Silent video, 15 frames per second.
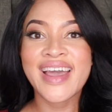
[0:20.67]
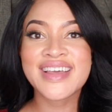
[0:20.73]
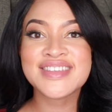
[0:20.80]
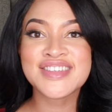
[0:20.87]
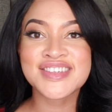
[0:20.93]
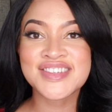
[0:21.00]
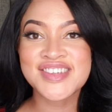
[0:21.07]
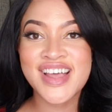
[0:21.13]

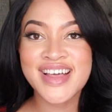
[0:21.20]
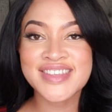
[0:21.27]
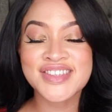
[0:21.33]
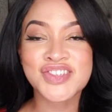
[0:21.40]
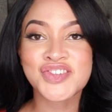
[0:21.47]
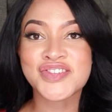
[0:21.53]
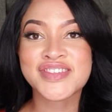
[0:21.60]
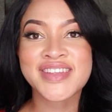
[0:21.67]
sunshines,
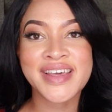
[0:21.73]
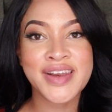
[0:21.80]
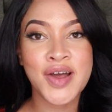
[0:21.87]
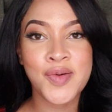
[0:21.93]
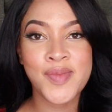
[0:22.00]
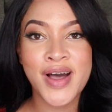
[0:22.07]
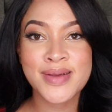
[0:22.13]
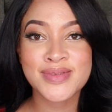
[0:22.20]
it's your
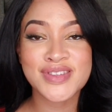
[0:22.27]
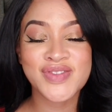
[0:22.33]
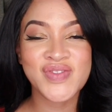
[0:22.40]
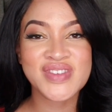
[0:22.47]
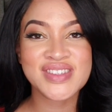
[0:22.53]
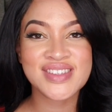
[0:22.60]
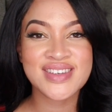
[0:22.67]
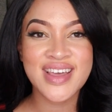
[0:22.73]
stay-at-home mom
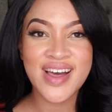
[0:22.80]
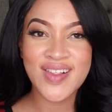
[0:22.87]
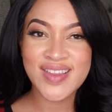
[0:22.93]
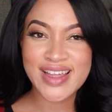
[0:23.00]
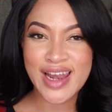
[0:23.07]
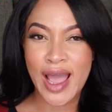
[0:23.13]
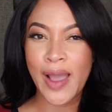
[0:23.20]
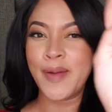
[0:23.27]
Sophie Chanel
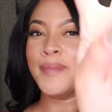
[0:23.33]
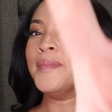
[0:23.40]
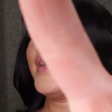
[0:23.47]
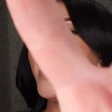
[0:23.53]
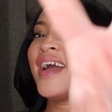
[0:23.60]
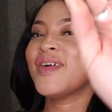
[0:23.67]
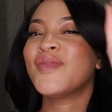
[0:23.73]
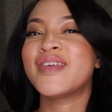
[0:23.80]
and I am
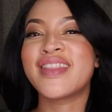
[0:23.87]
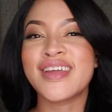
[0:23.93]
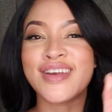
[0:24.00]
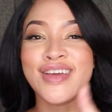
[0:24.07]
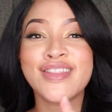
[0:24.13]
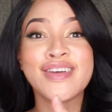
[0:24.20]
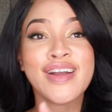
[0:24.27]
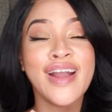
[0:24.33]
back with
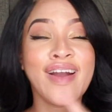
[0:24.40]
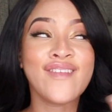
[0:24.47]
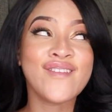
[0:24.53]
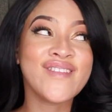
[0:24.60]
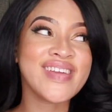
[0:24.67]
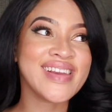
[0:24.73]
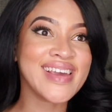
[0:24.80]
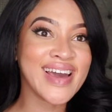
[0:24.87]
another
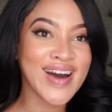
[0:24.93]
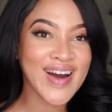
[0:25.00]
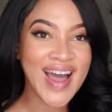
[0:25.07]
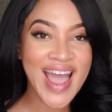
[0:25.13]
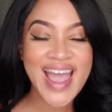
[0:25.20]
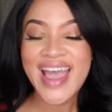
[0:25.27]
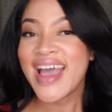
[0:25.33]
video.